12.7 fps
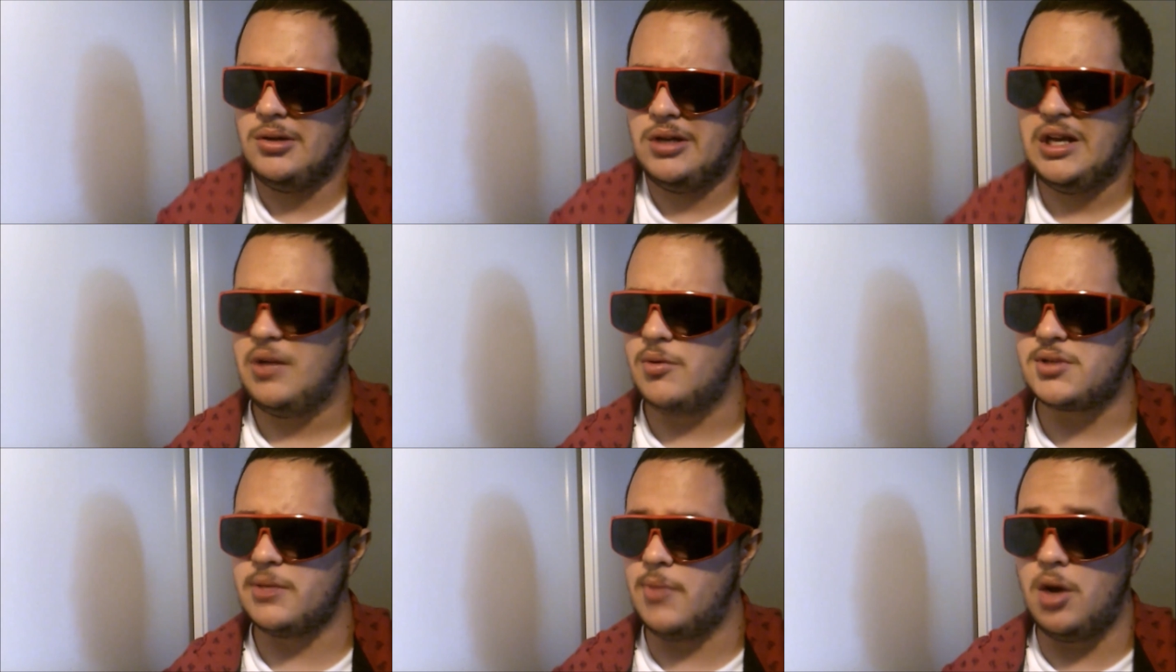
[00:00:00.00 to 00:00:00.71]
Which
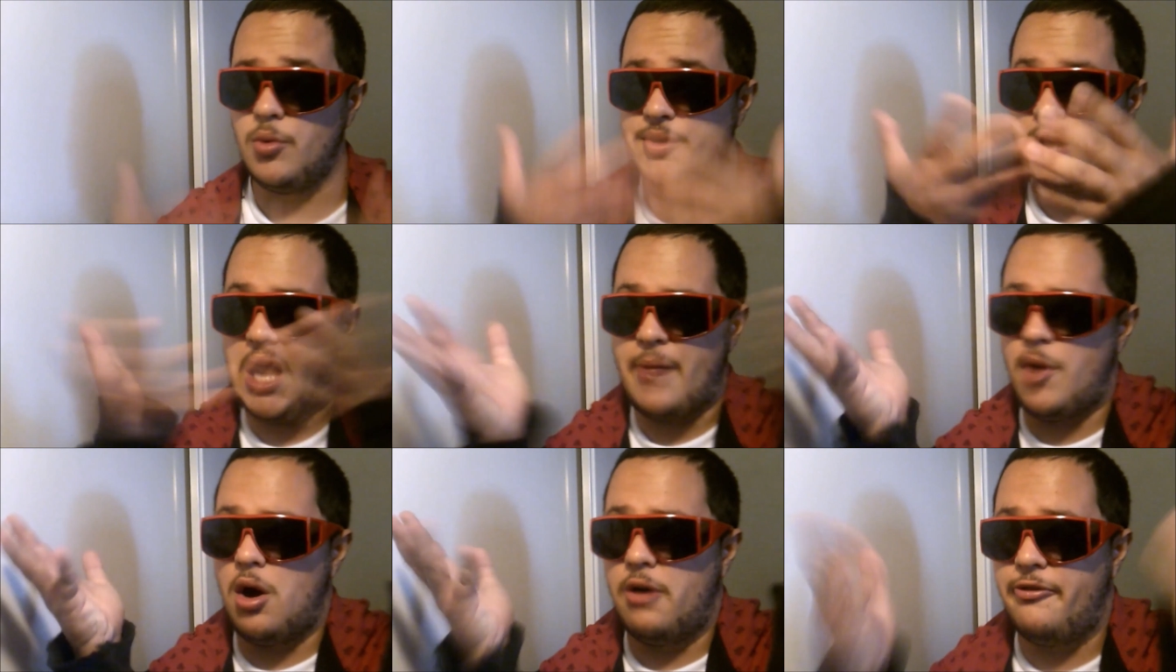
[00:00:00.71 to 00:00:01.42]
I'm
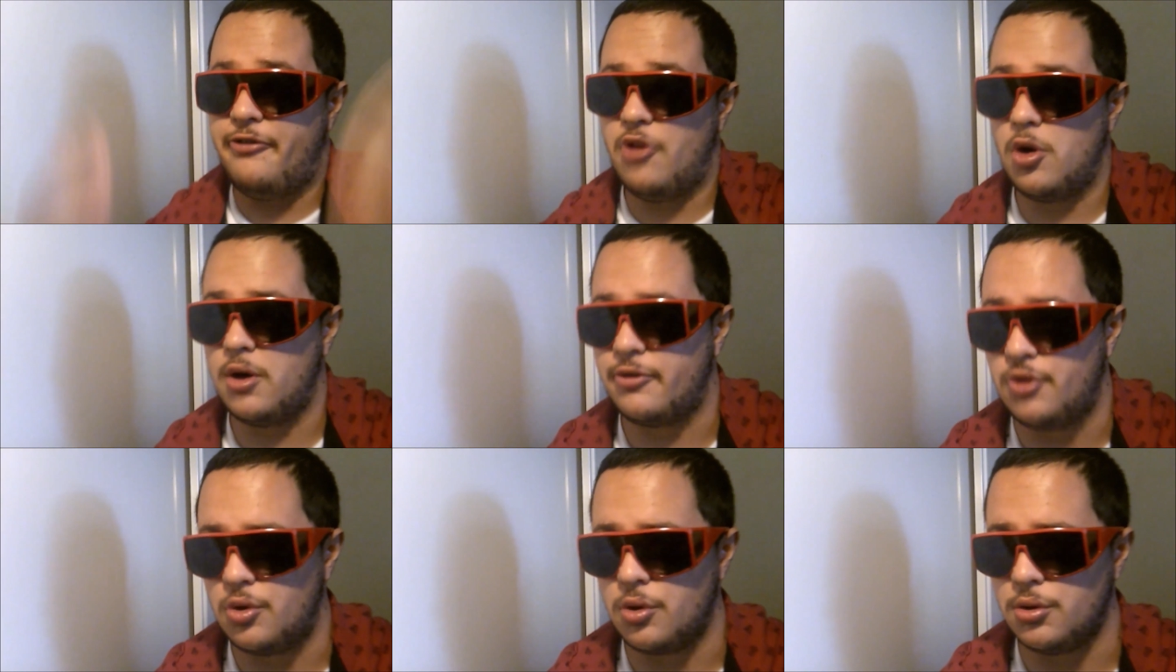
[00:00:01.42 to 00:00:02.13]
all for, of
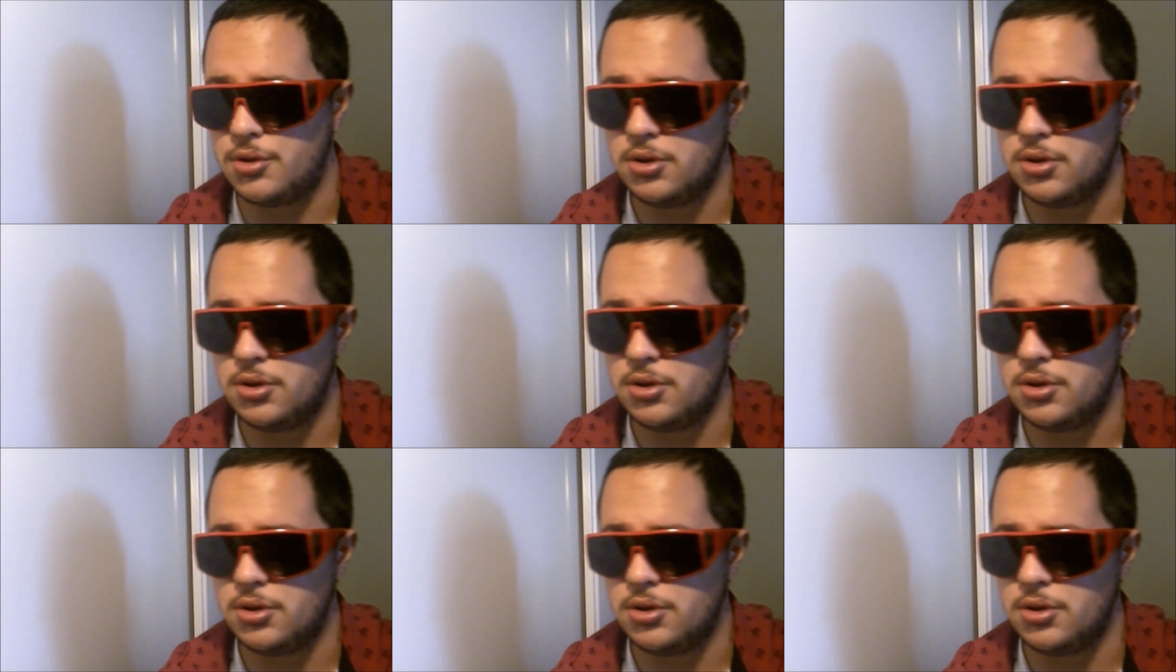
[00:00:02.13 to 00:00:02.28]
course.